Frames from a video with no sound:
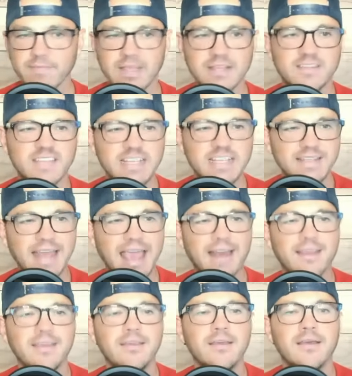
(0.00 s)

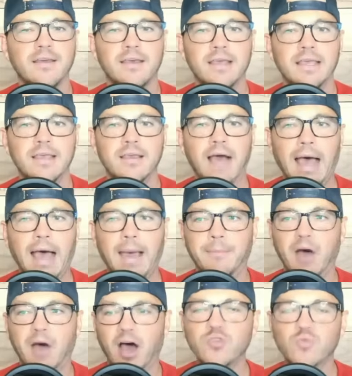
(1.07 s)
Cincinnati,
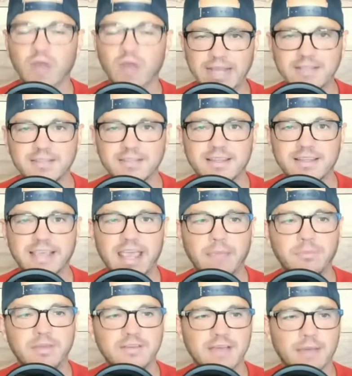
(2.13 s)
unranked in the
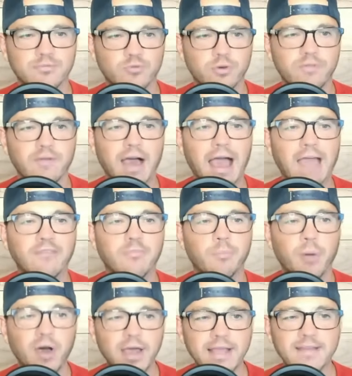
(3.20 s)
AP top 25,
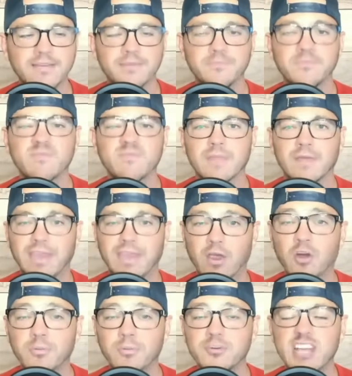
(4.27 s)
but they are
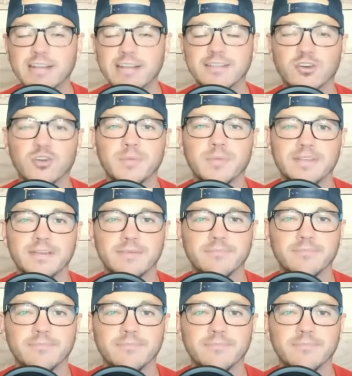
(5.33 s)
a projected tournament team.